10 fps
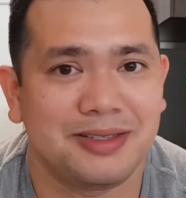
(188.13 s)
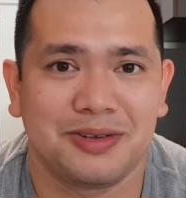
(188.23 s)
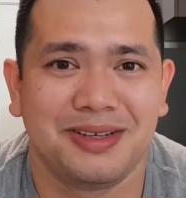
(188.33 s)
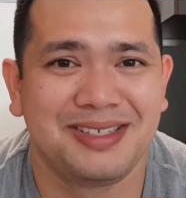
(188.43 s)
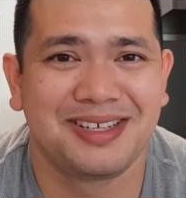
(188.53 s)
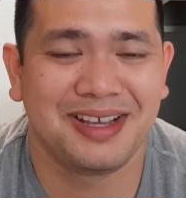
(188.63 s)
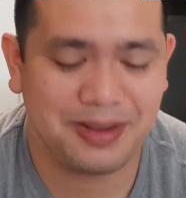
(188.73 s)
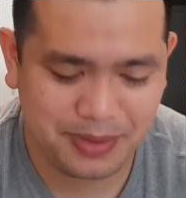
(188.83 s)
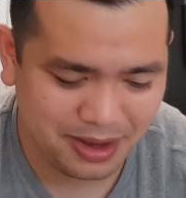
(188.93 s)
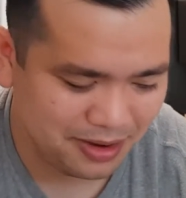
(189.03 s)
so it's
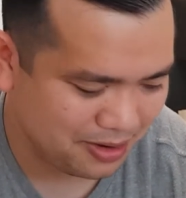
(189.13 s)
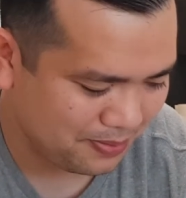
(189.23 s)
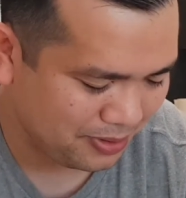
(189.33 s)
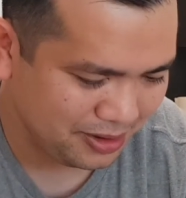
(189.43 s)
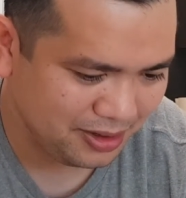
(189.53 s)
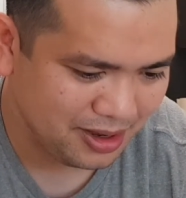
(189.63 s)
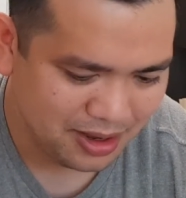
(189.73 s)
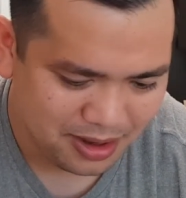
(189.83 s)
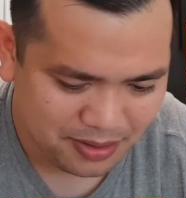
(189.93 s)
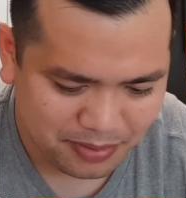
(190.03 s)
gonna be a pretty
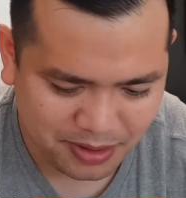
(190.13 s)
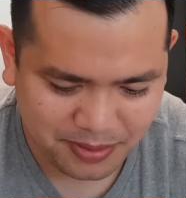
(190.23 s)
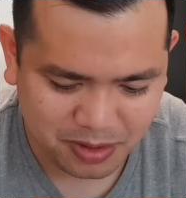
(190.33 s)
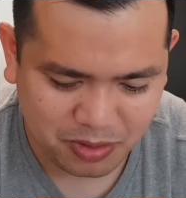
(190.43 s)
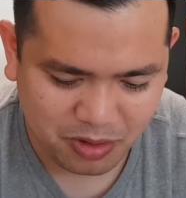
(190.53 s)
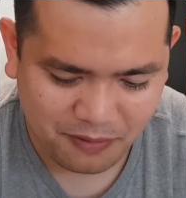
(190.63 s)
big one.